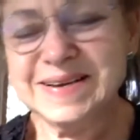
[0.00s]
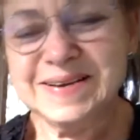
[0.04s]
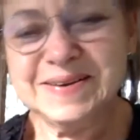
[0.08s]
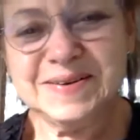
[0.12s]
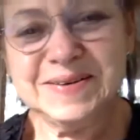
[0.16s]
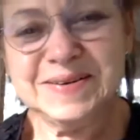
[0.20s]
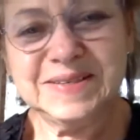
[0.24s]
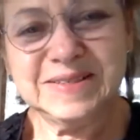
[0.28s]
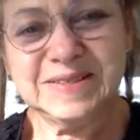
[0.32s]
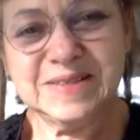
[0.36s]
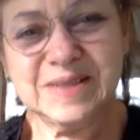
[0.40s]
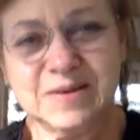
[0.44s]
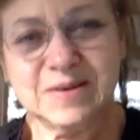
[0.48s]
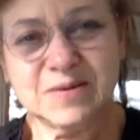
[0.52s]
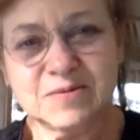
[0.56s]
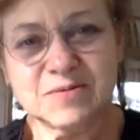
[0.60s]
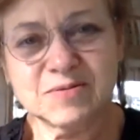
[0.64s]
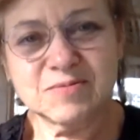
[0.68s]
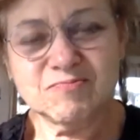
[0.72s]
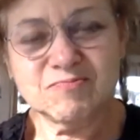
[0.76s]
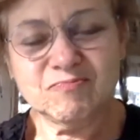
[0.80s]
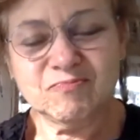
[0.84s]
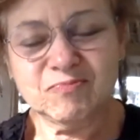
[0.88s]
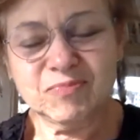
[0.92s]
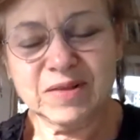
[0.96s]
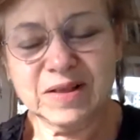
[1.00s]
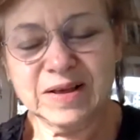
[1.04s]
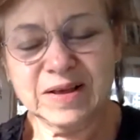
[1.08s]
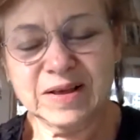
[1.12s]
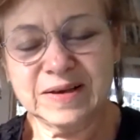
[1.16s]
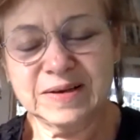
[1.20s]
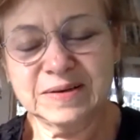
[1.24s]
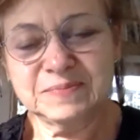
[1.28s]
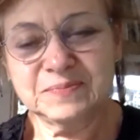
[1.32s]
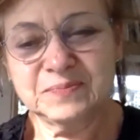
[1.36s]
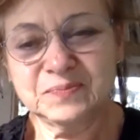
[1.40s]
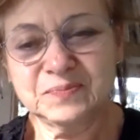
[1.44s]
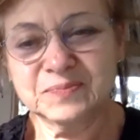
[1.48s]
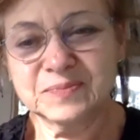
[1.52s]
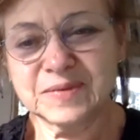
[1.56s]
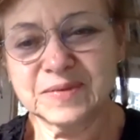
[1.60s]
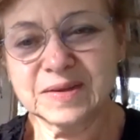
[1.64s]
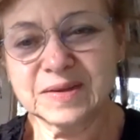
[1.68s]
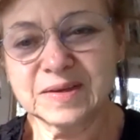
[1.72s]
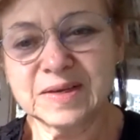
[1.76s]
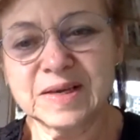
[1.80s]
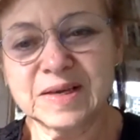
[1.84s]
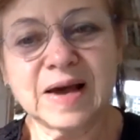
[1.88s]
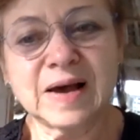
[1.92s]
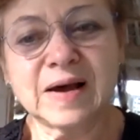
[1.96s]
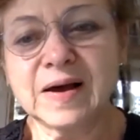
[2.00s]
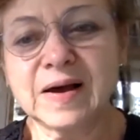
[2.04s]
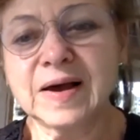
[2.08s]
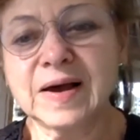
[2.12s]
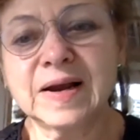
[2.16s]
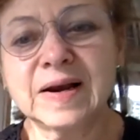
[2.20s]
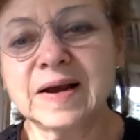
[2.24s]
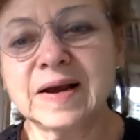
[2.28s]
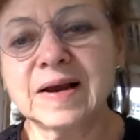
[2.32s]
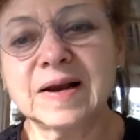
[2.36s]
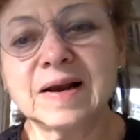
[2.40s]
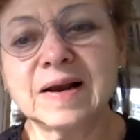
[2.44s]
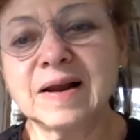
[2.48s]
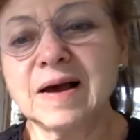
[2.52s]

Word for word: So um, yeah, and I,